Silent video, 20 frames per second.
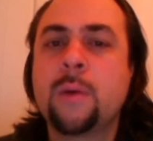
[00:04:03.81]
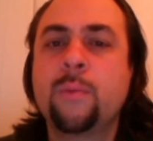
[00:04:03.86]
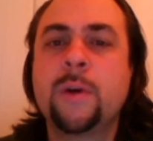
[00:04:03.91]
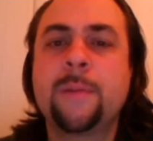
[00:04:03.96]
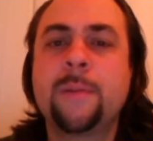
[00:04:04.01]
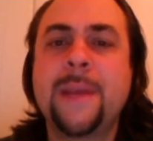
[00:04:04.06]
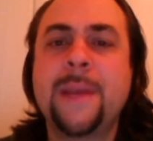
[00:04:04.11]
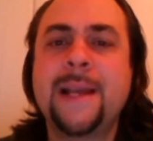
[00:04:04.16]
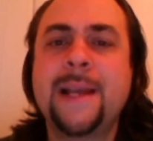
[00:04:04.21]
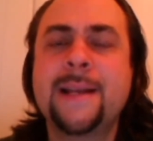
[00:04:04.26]

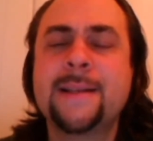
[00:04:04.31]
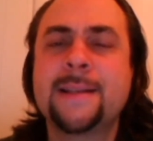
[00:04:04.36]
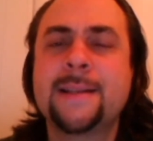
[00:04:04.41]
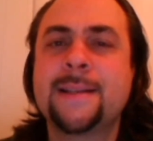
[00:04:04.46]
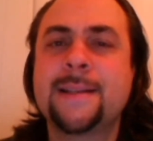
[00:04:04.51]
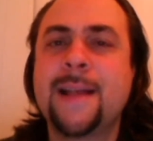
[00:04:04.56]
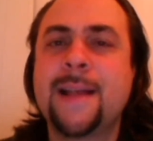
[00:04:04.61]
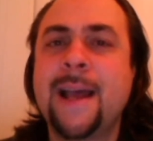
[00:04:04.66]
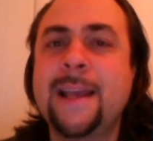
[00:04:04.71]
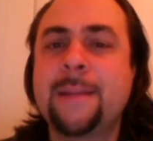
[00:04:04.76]
What made it
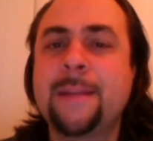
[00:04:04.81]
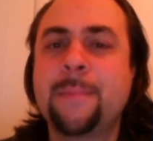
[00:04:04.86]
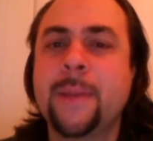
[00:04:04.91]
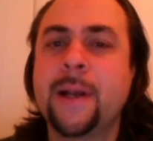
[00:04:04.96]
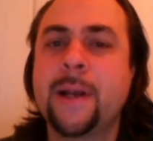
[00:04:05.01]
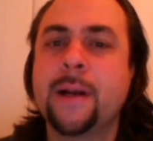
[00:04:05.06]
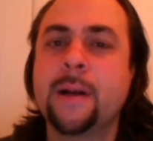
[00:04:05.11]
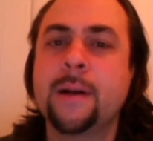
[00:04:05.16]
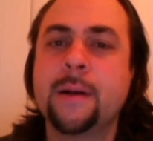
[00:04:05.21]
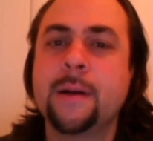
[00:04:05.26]
a
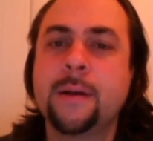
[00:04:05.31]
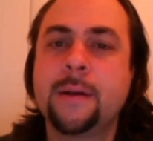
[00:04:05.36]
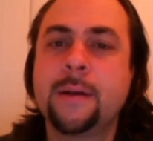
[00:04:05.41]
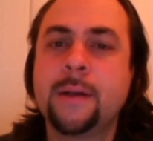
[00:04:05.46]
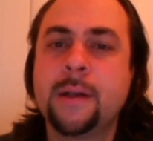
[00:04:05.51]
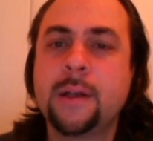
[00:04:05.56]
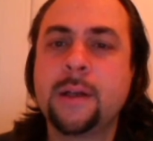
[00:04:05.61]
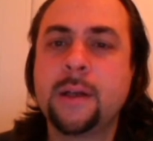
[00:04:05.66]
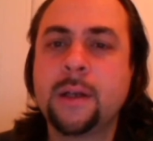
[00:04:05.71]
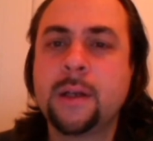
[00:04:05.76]
nightmare
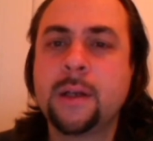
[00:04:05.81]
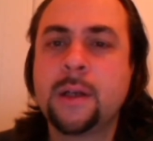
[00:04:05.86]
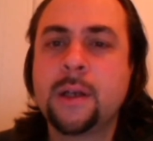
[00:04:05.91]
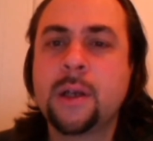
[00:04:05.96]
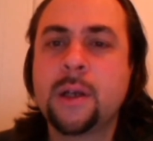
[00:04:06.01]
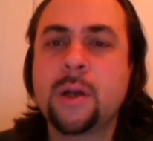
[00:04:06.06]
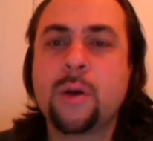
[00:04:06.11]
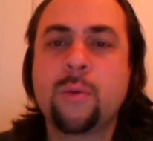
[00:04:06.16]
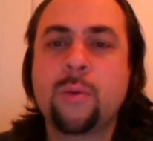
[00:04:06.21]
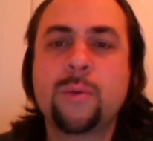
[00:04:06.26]

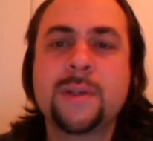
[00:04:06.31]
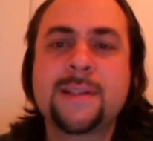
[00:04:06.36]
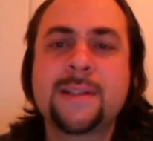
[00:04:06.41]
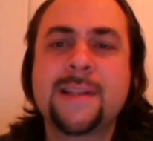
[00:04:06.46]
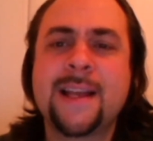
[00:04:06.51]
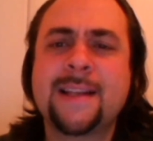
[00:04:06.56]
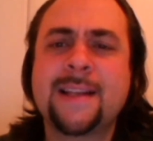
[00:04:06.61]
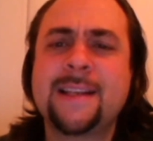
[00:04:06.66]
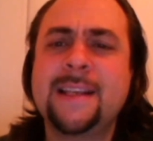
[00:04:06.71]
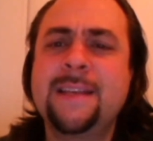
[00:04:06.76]
was
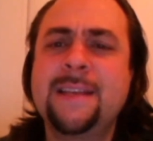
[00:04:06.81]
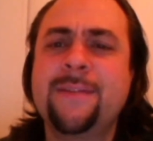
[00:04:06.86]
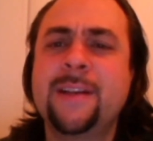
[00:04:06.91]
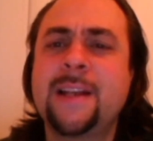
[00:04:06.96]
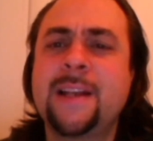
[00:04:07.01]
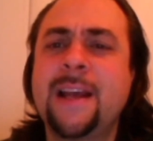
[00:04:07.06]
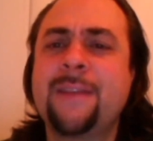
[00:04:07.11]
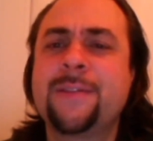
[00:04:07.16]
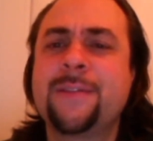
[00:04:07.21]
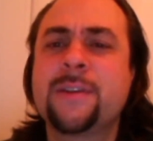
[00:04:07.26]
that
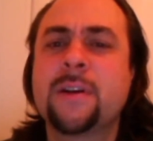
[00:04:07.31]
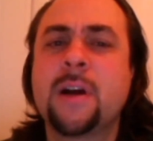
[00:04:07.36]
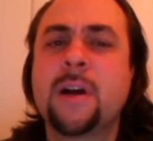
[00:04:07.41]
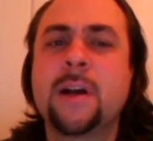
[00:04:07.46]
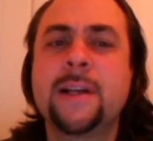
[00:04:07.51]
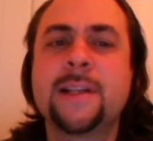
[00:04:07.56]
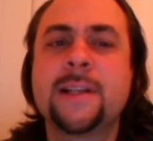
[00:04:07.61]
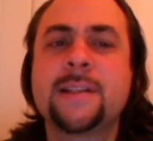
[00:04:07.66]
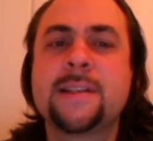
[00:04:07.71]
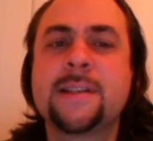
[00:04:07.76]
even after
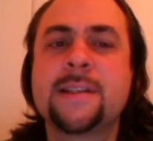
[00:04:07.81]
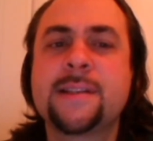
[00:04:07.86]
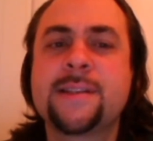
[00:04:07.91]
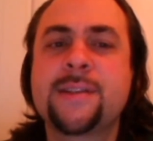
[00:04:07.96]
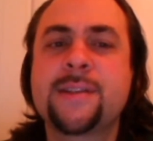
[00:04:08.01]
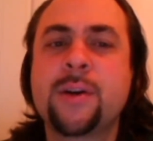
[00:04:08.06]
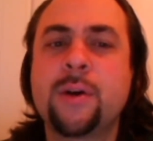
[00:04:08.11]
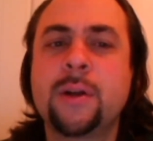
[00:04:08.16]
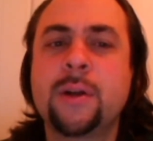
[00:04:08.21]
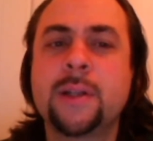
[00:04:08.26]

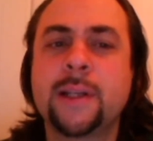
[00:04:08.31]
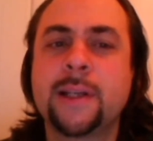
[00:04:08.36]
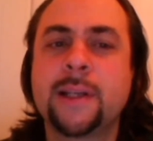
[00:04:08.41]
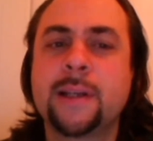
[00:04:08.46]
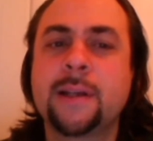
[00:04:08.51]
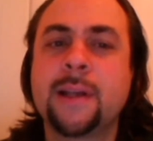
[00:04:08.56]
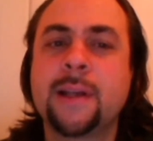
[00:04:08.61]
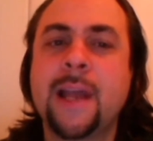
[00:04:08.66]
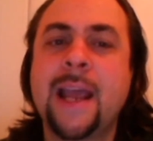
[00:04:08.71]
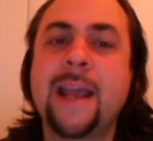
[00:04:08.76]

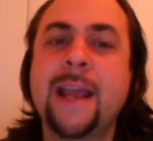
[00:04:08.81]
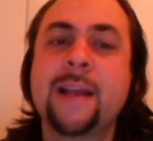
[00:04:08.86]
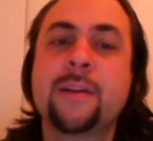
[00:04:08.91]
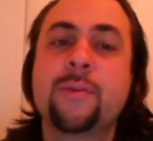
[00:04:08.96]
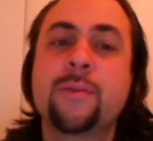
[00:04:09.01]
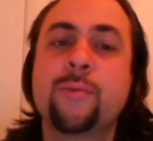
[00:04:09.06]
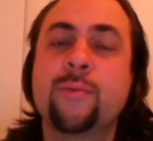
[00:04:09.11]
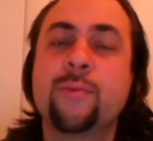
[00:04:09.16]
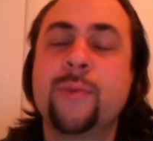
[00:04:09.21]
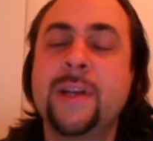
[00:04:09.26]
uninstalling and
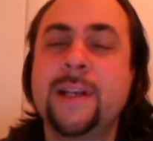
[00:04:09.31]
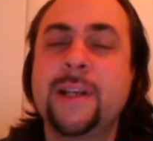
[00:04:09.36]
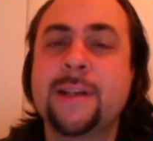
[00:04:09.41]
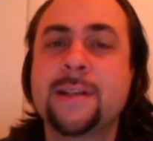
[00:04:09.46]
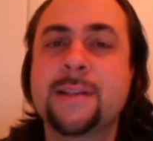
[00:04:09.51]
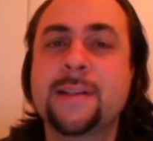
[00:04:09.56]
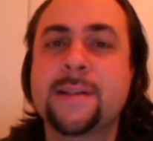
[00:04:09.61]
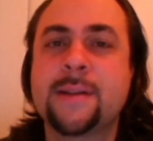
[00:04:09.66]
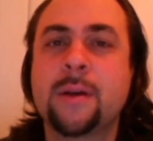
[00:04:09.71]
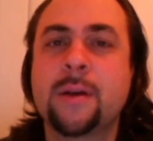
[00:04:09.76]

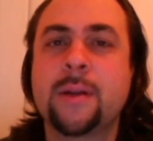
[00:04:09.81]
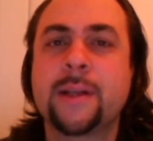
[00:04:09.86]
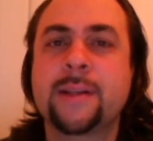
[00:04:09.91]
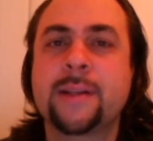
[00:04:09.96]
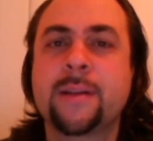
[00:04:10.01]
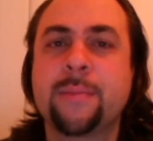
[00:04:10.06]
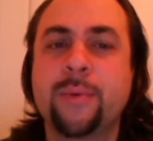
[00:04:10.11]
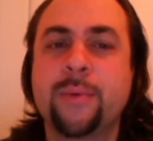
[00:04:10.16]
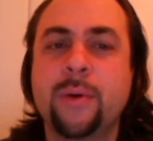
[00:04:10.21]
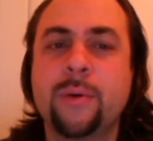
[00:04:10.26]

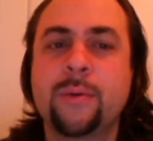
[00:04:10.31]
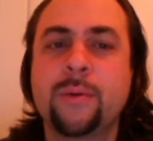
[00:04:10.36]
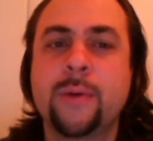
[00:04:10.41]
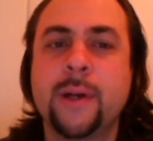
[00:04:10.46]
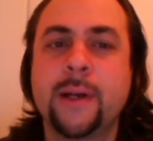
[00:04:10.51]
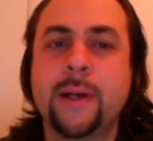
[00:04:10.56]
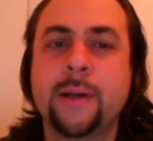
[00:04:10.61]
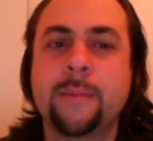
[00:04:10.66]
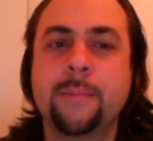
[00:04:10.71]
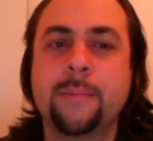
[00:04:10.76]
reinstalling the
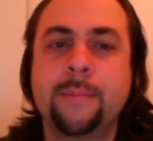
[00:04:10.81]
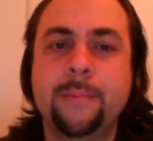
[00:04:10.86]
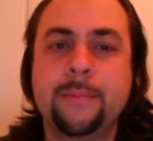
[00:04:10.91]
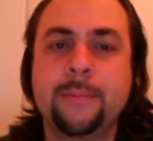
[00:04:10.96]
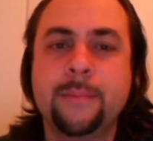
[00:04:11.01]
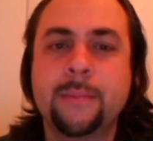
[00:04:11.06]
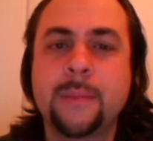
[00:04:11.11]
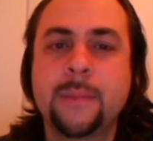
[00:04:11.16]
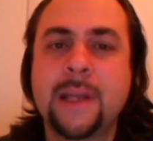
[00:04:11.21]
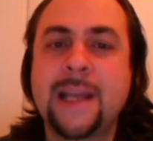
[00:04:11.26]
program,
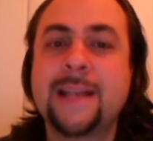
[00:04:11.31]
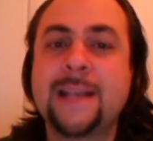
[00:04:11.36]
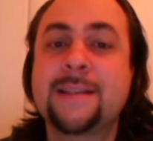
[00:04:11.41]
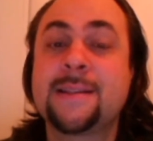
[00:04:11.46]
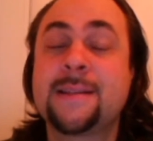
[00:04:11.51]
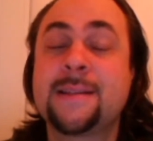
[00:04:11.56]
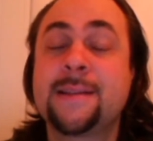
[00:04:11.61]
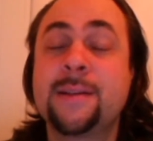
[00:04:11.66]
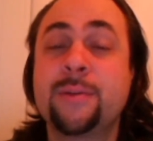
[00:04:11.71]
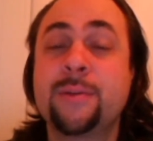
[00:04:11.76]
it
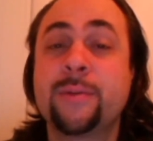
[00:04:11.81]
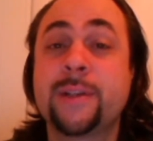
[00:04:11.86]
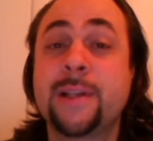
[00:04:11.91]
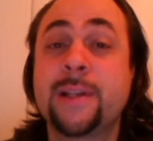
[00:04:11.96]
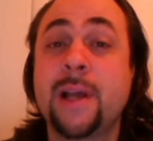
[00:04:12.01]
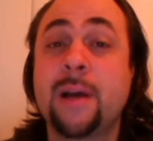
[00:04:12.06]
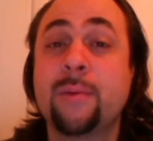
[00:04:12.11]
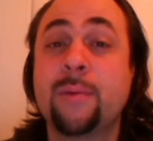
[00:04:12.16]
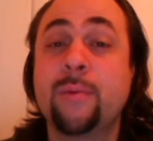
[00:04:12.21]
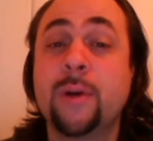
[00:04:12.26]
still would
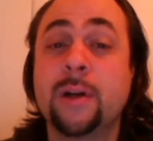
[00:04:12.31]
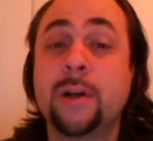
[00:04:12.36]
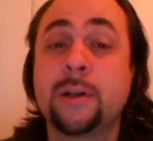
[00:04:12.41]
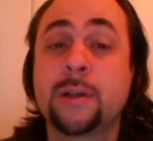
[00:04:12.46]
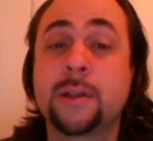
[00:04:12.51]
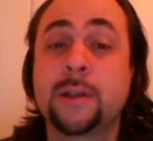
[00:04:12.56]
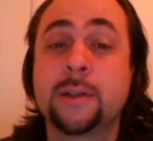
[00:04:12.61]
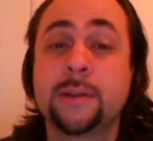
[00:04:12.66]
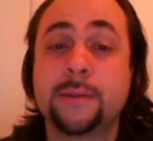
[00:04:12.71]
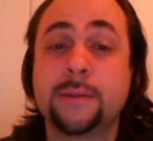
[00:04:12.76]
not
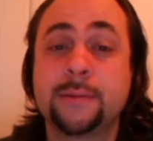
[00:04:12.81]
work.